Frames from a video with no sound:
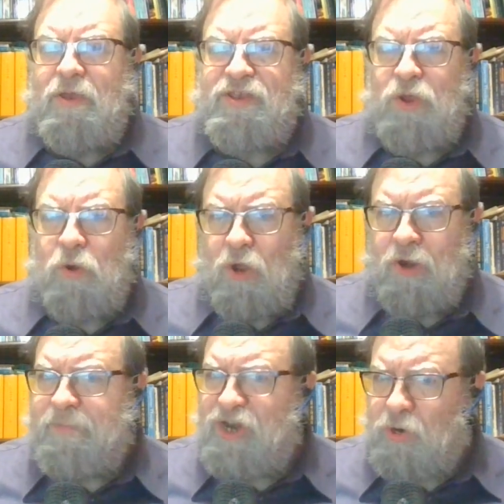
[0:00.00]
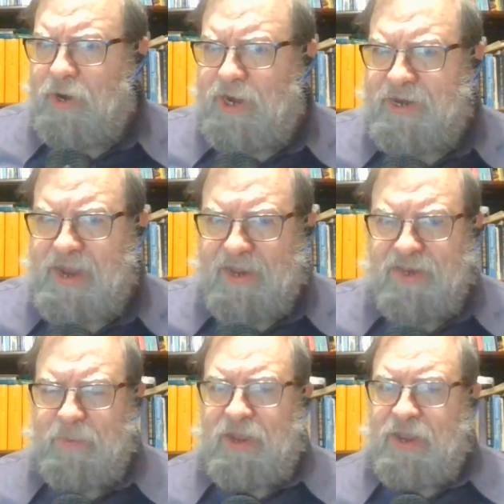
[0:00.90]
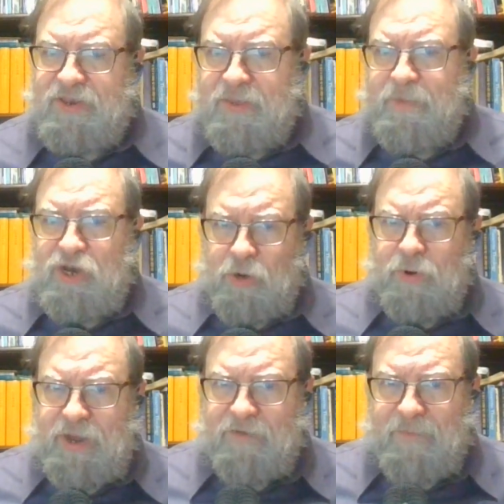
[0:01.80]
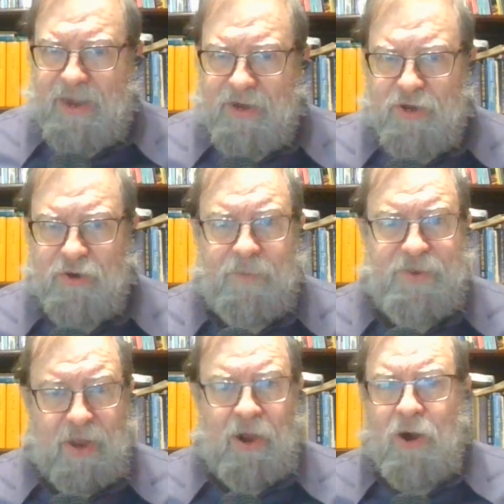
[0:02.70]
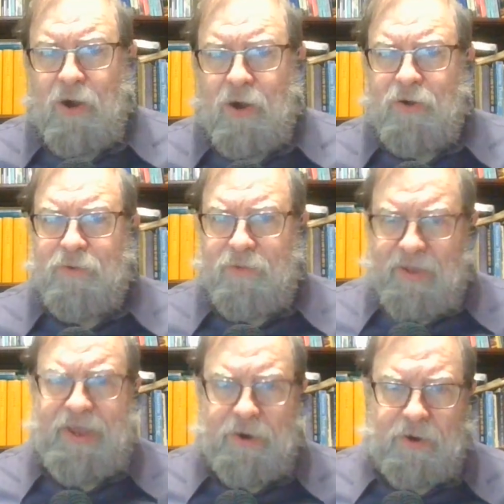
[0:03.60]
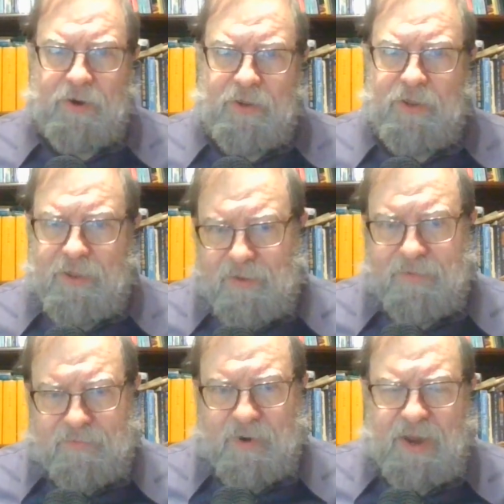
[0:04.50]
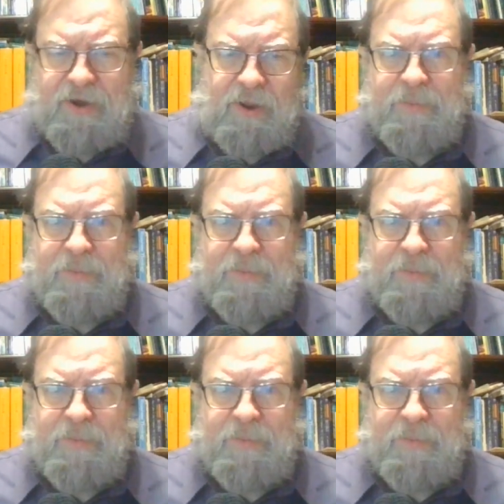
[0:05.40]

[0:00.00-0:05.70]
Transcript: so-called majority text, because the majority of manuscripts are later, right?